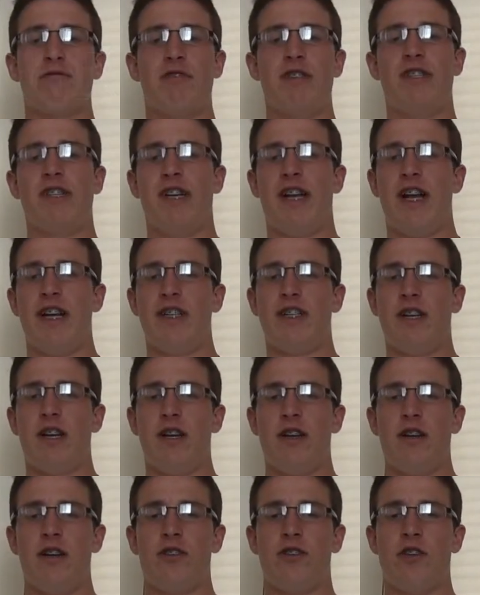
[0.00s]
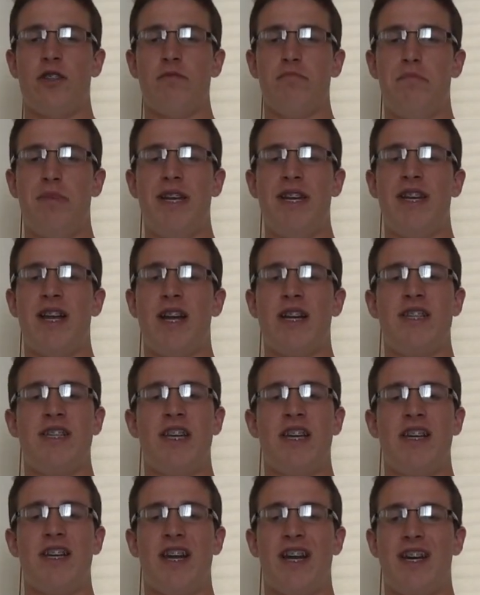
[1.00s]
origination until the
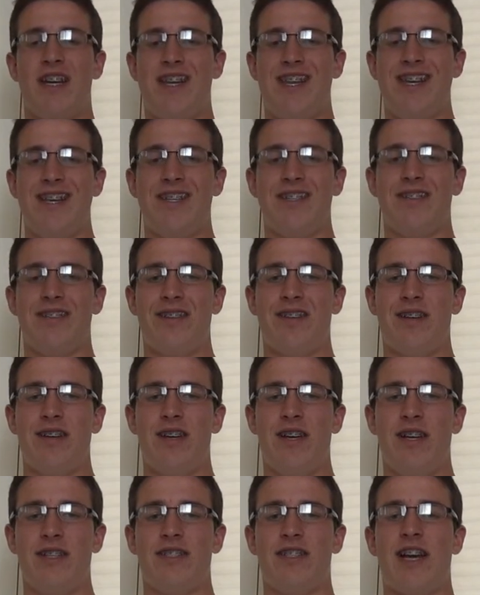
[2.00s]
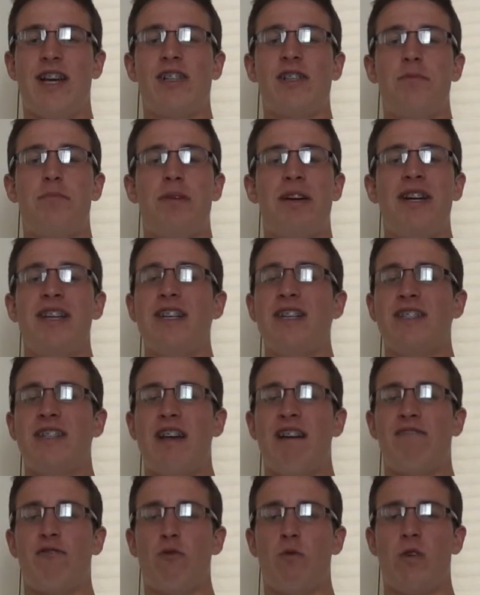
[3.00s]
mid-1990s, encyclopedias
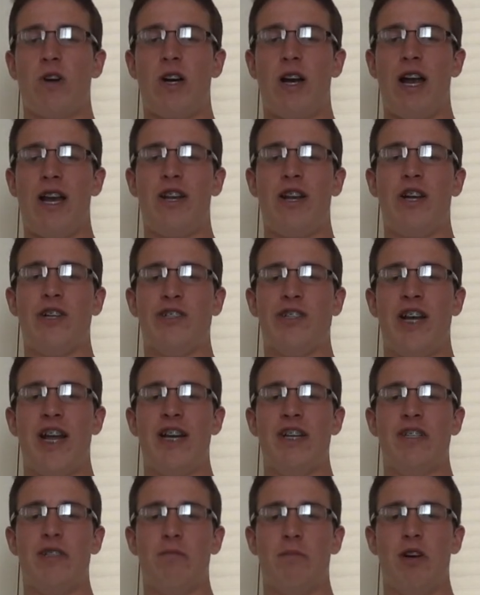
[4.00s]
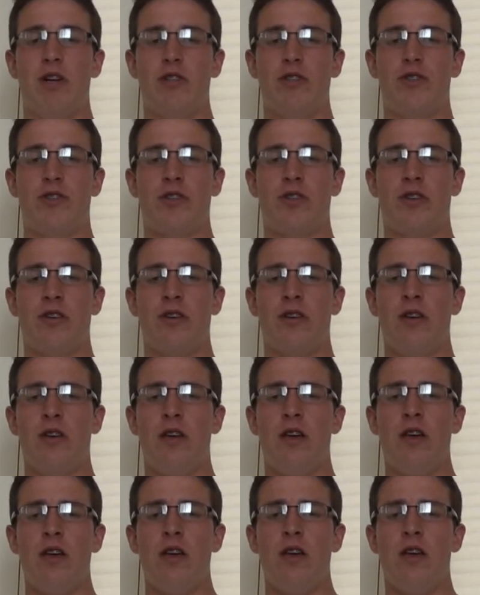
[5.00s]
everywhere had not changed much.
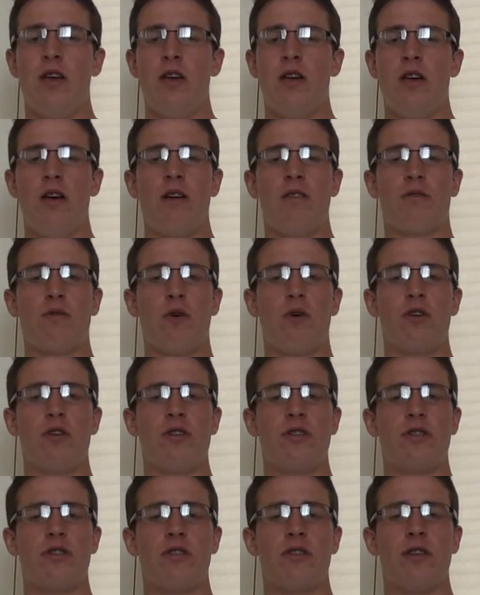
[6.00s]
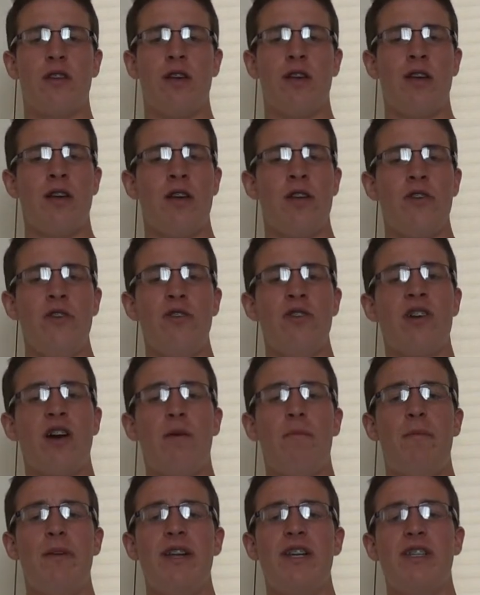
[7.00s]
Of course, new
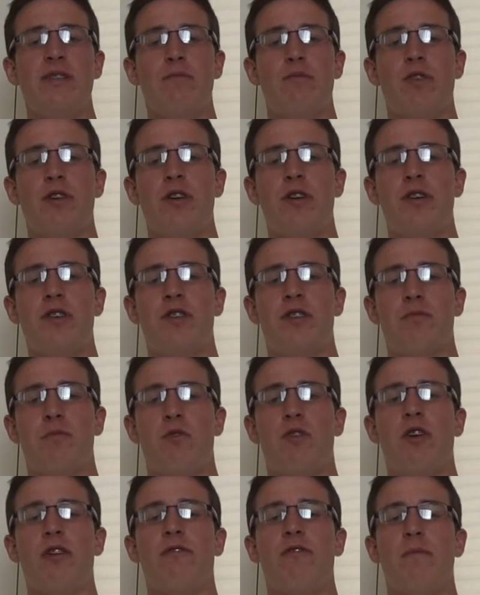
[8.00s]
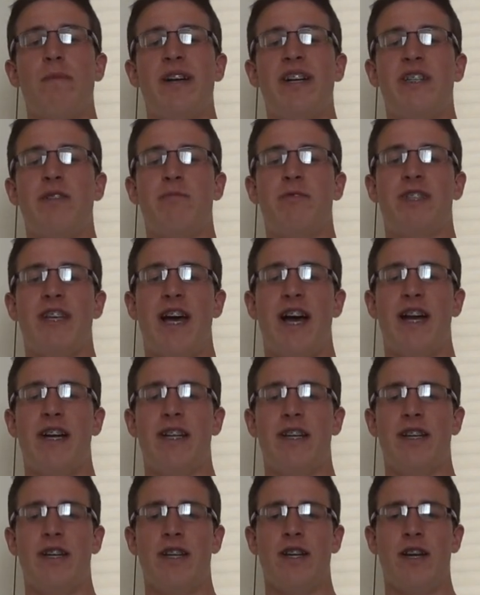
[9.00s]
companies emerged, more information was
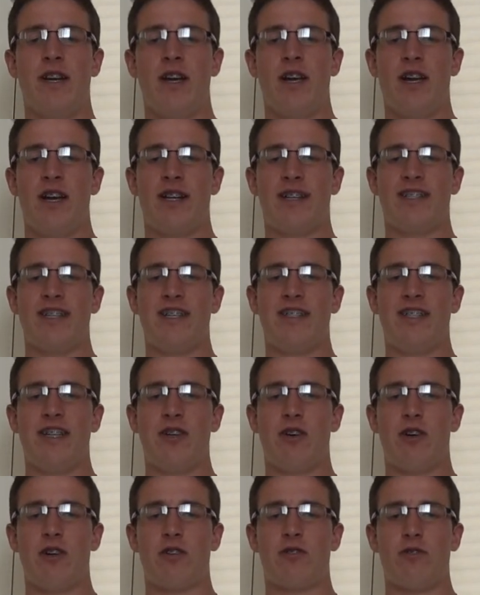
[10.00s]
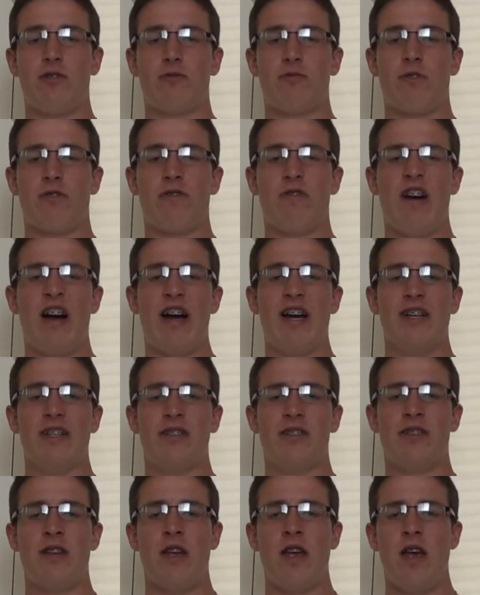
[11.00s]
added, and existing articles were
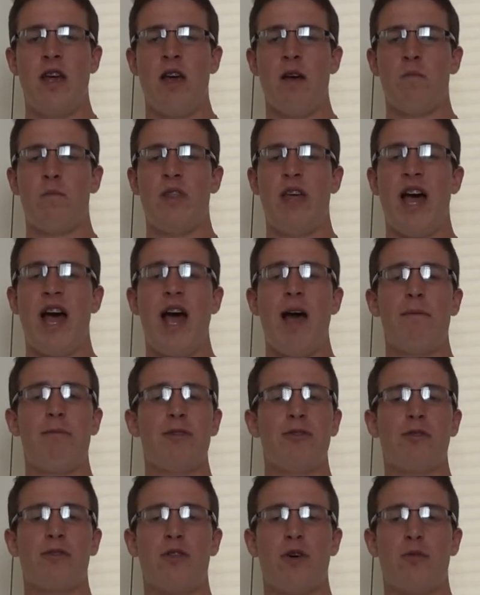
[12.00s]
revised, but that happens with